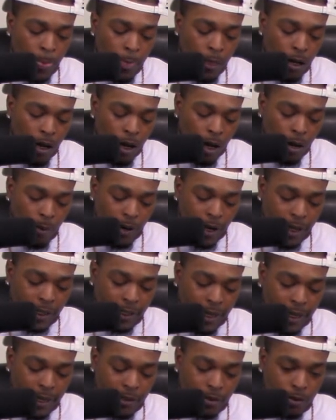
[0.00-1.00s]
All right,
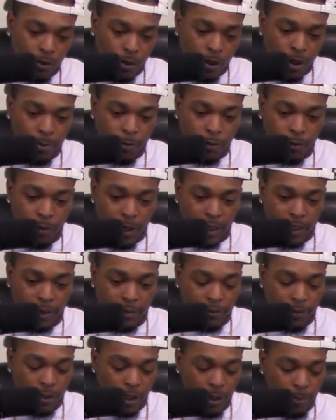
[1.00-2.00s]
last story before I get the
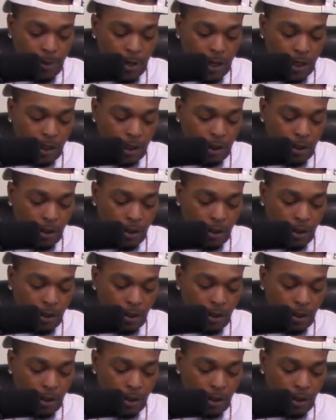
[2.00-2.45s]
fuck up out of here.